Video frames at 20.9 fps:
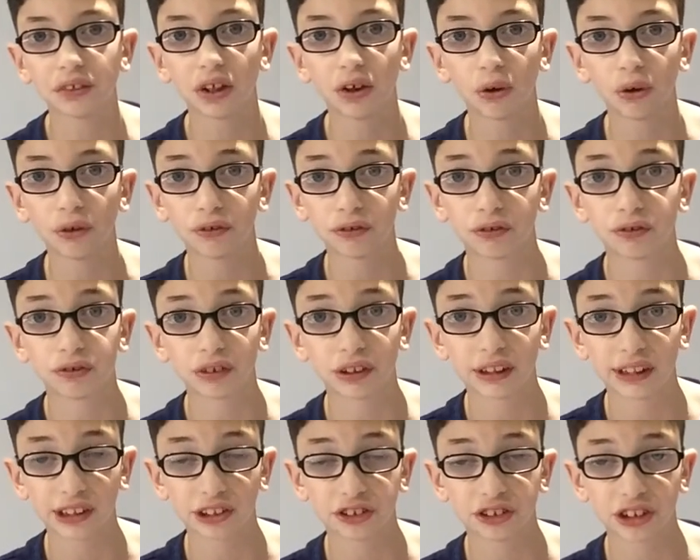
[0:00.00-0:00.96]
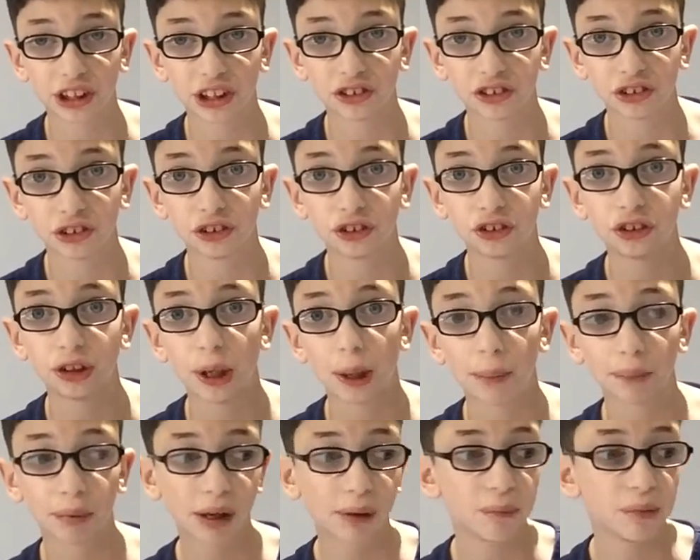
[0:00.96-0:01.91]
of this season's
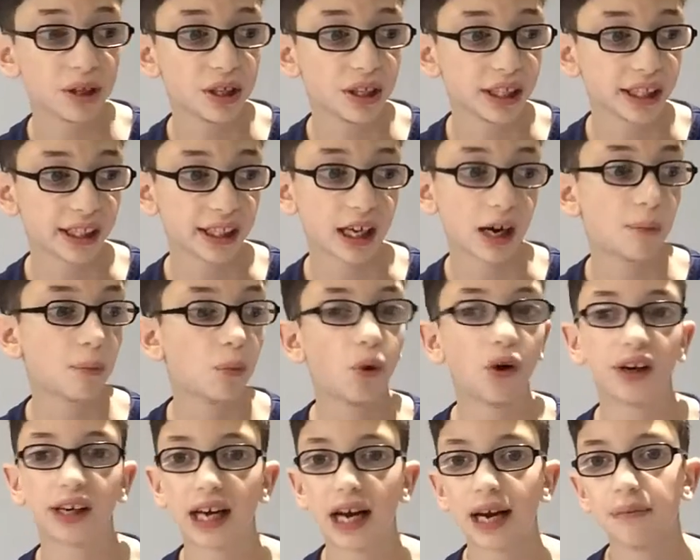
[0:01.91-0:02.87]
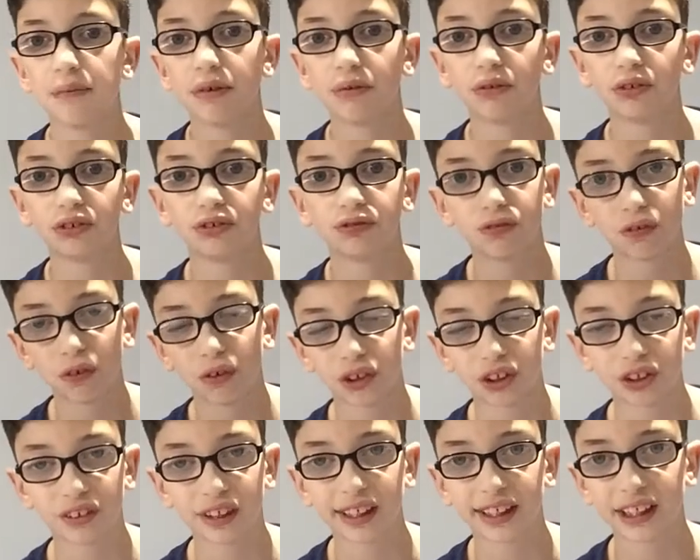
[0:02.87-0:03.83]
Premier League, and what a game it was,
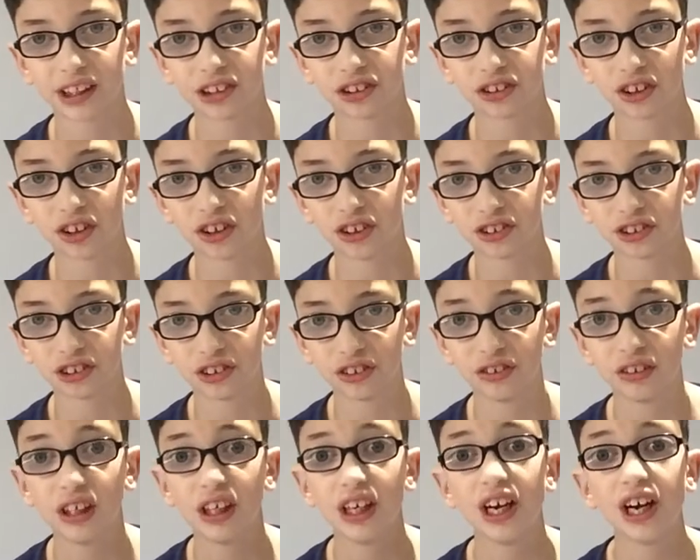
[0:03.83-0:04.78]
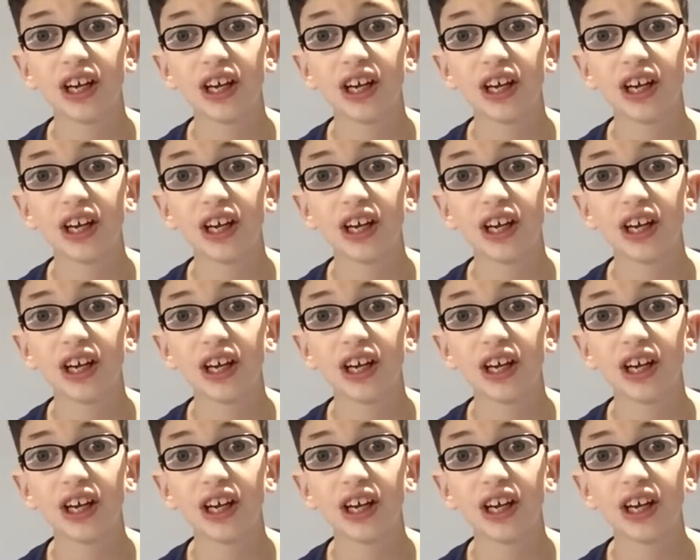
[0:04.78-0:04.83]
4-3 against Arsenal.